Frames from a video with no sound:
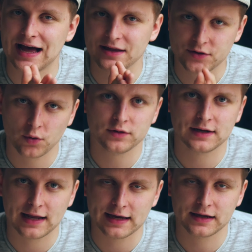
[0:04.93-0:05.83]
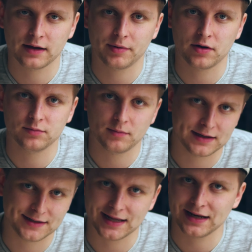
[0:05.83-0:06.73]
I don't like about
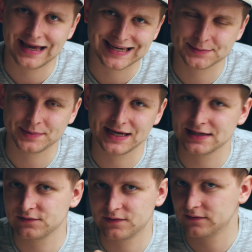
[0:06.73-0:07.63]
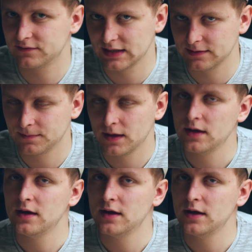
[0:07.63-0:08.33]
my Dell XPS 15.